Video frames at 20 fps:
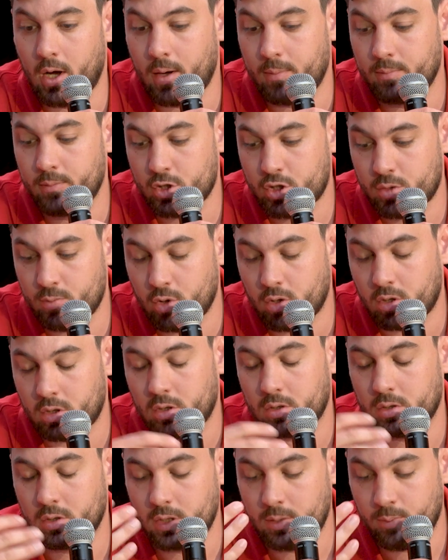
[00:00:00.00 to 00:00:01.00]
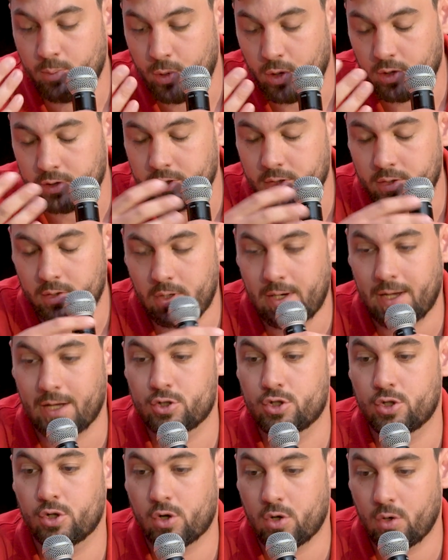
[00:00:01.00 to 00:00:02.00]
much more important,
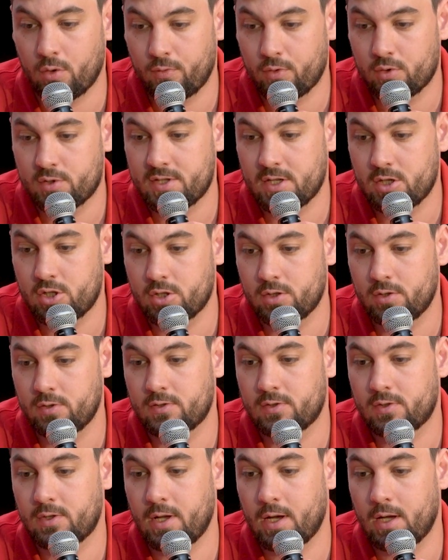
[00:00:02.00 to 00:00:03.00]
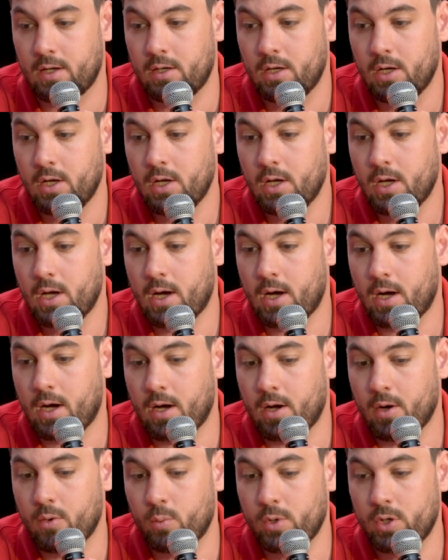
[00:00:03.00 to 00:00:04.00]
larger conversations that
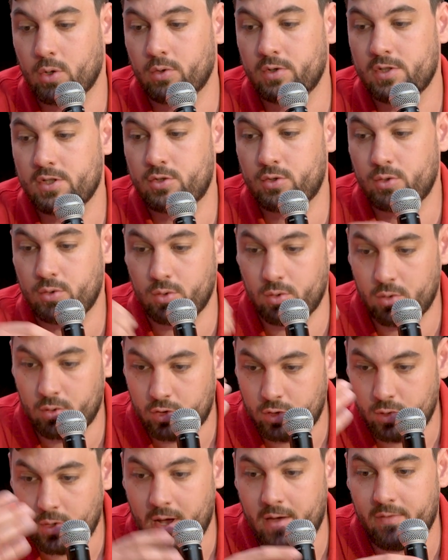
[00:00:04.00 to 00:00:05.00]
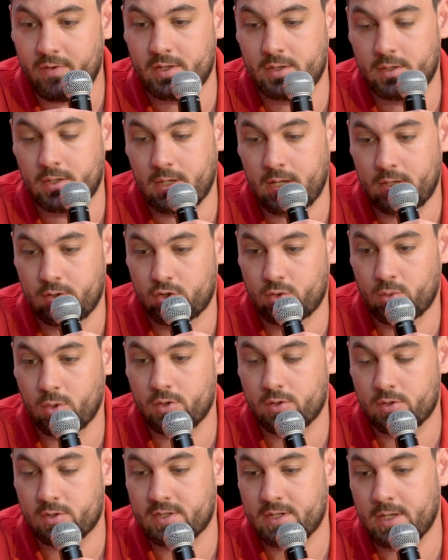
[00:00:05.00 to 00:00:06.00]
we all need to have and to
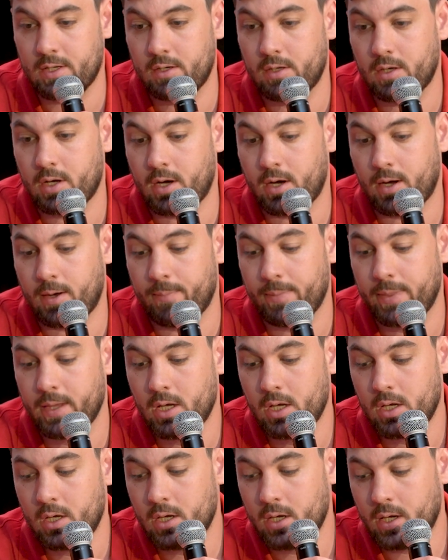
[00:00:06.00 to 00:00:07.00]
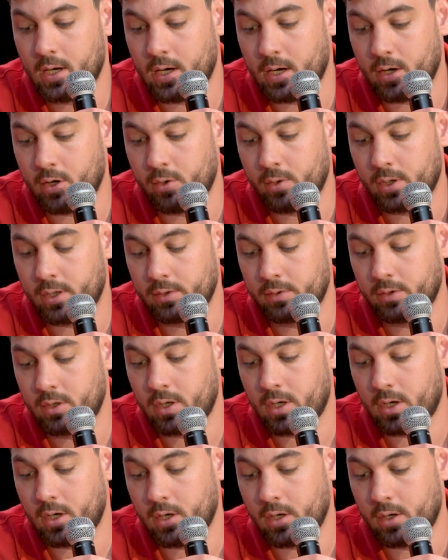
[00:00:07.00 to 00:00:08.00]
understand around
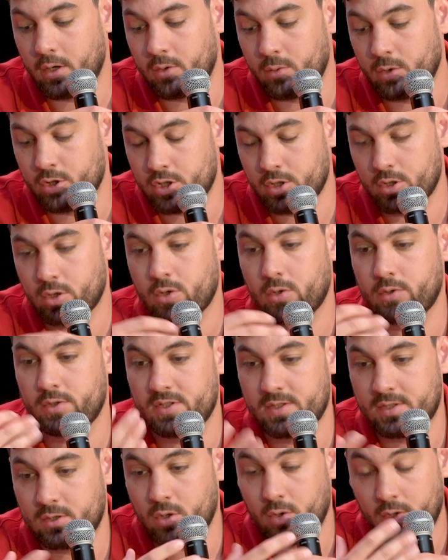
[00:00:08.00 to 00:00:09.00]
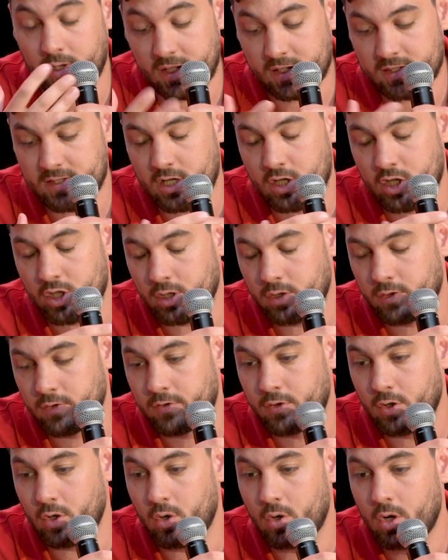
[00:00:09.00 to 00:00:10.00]
Russian colonization.
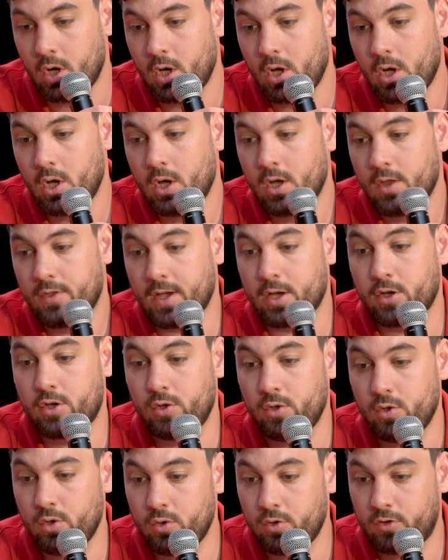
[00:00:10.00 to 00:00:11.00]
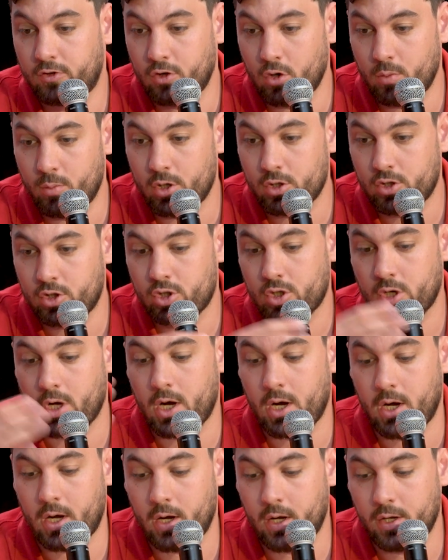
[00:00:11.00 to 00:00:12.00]
So thank you so much.
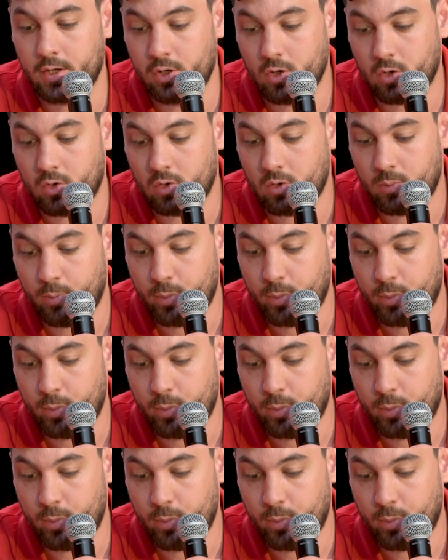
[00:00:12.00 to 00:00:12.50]
Your